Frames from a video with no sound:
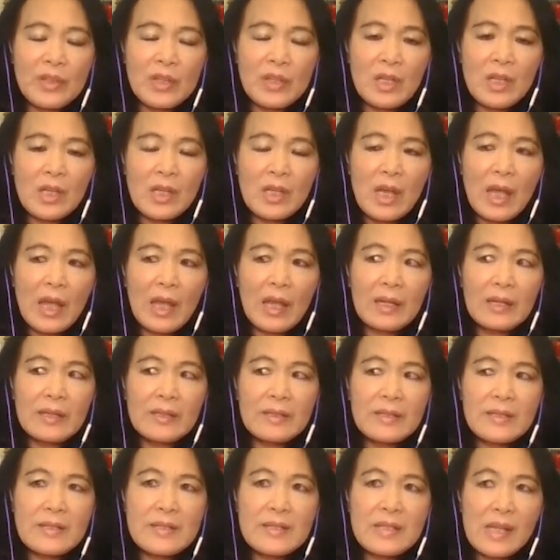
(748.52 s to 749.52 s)
and
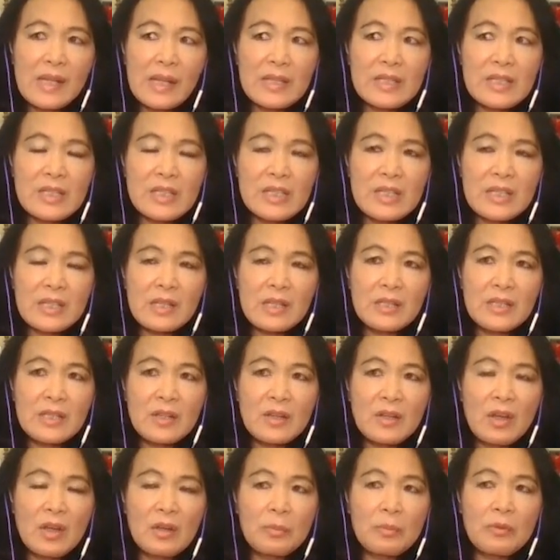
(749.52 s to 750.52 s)
set
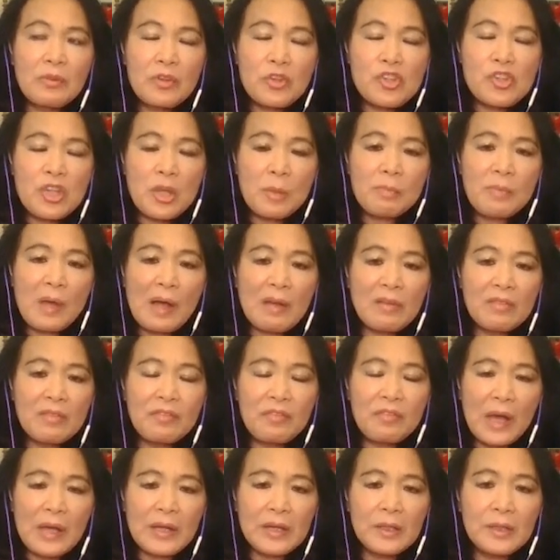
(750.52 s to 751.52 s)
the ship on
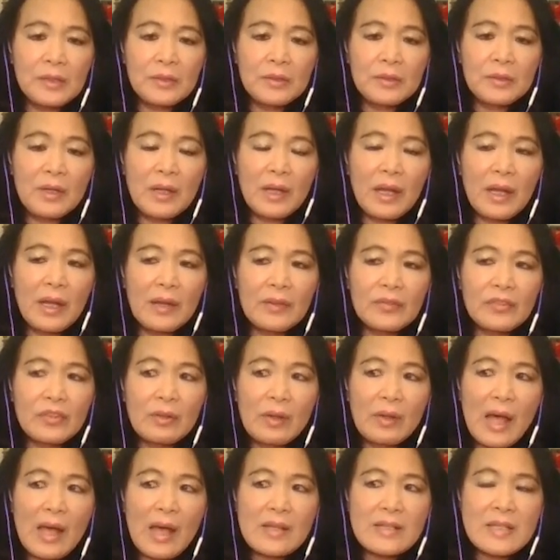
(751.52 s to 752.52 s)
fire. And the
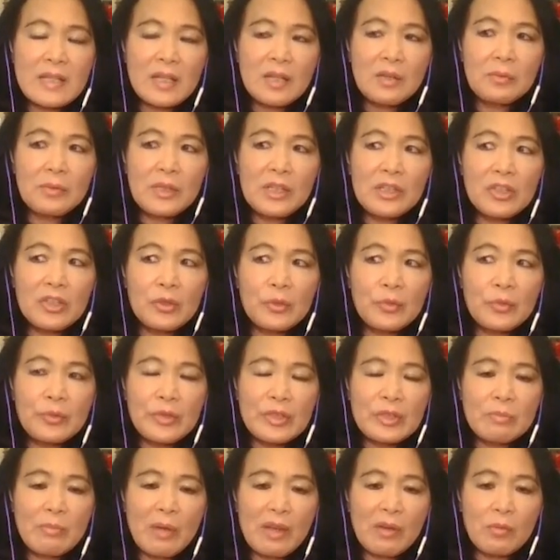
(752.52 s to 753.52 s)
last thing we knew was
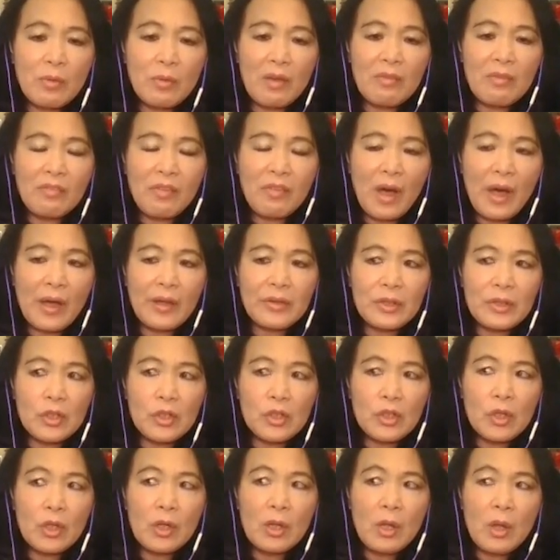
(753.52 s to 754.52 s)
my
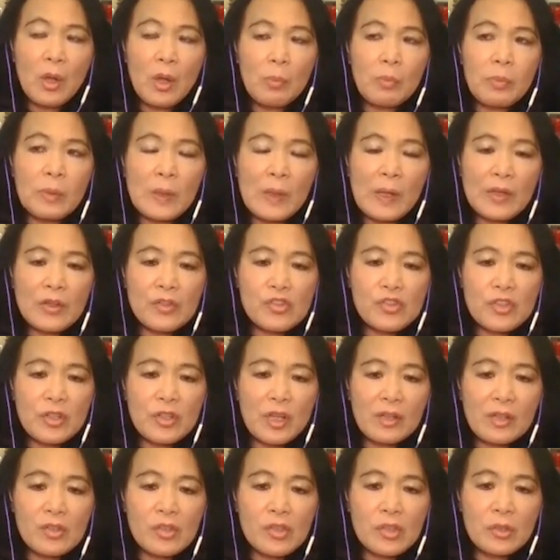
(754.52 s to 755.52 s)
grandfather plunged
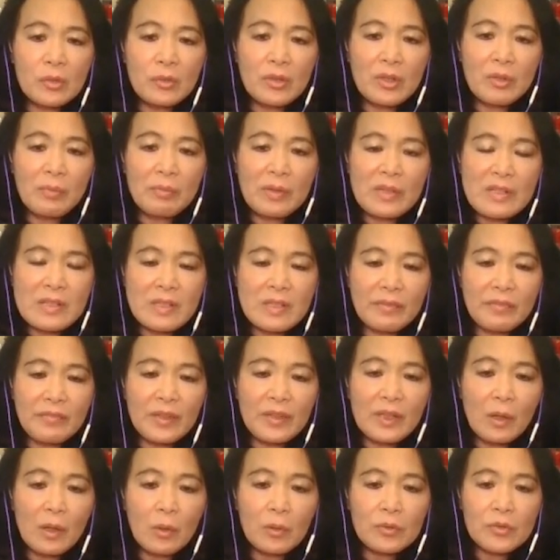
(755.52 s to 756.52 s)
into the
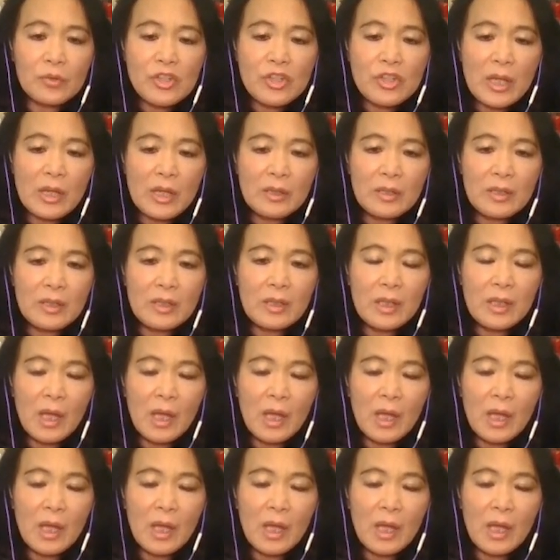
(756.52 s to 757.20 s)
Pacific Ocean,